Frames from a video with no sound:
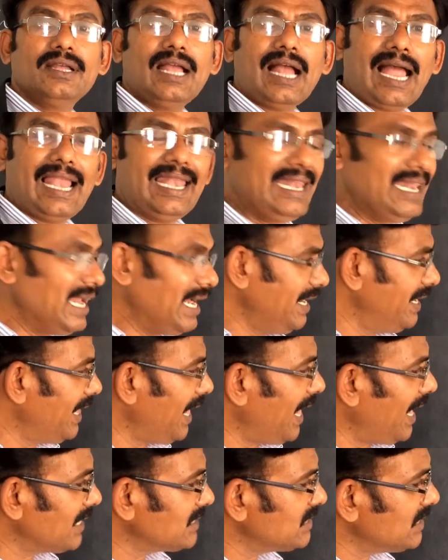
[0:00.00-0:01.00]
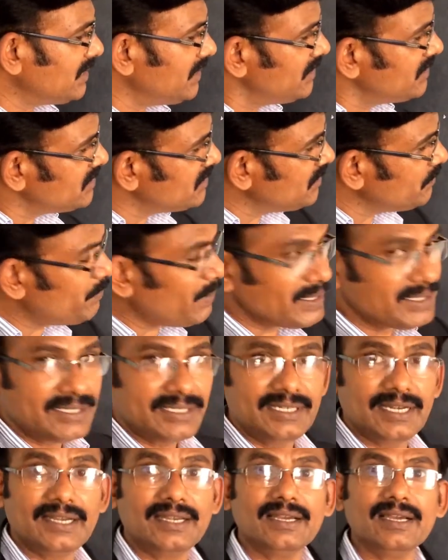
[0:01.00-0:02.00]
and lead dioxide is
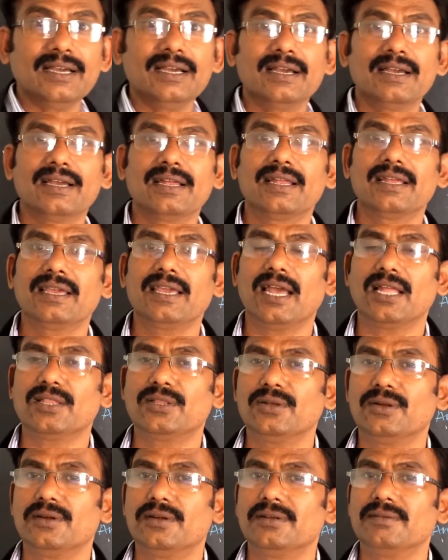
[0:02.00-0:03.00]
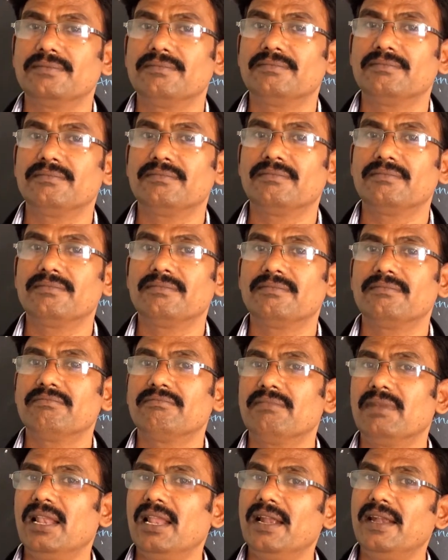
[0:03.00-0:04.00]
deposited cathode.
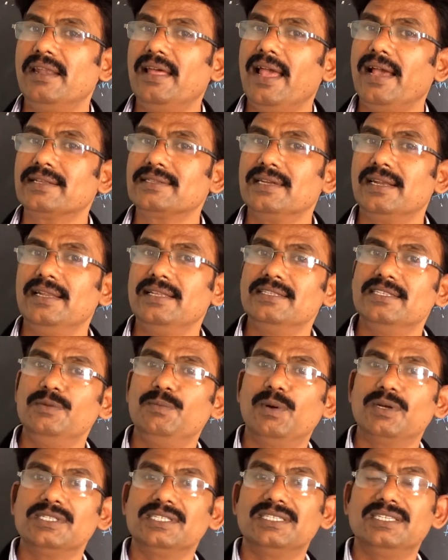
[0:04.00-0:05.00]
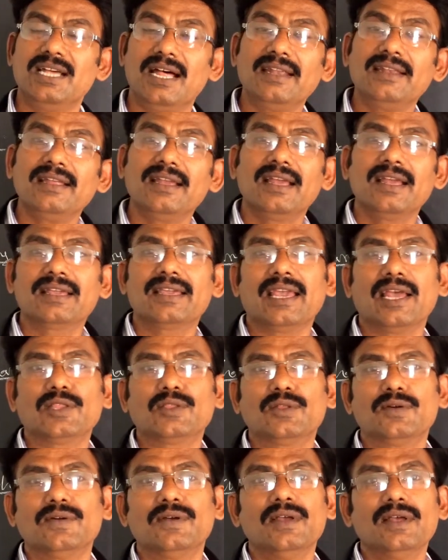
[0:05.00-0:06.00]
Lead dioxide is deposited on
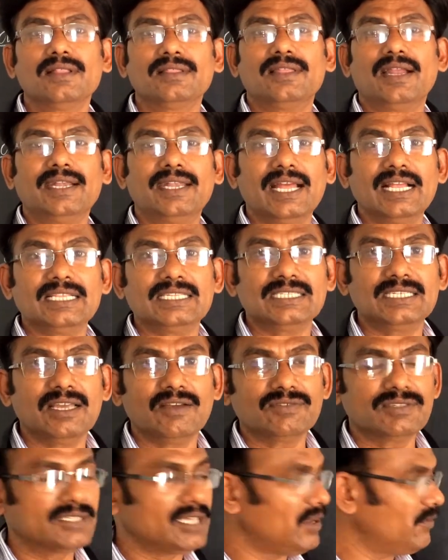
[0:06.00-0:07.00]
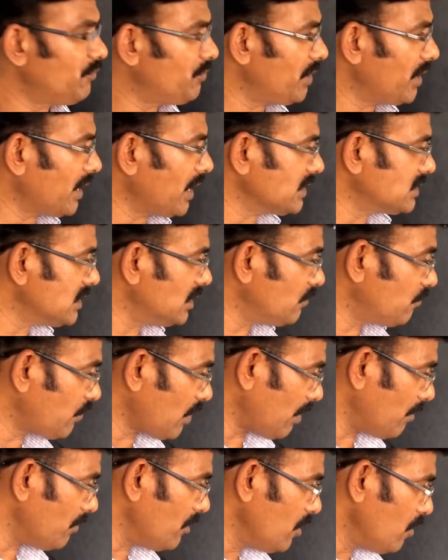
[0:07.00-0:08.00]
cathode. The density of sulfuric acid
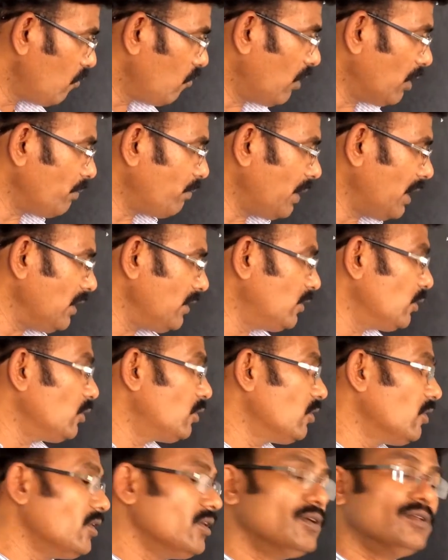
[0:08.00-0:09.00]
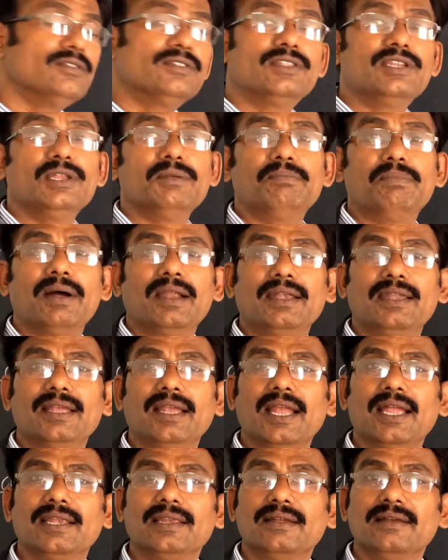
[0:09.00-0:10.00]
from 1.2 to 3.8.
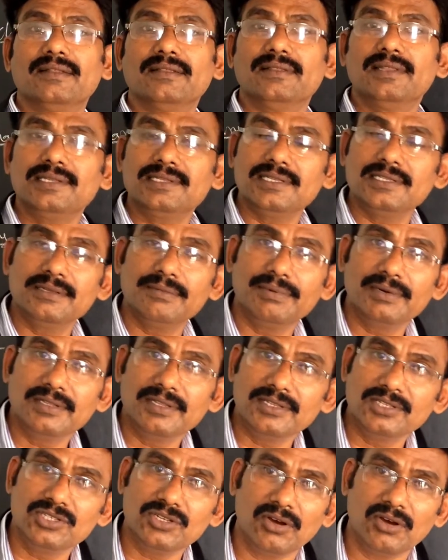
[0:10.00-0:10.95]
This is about the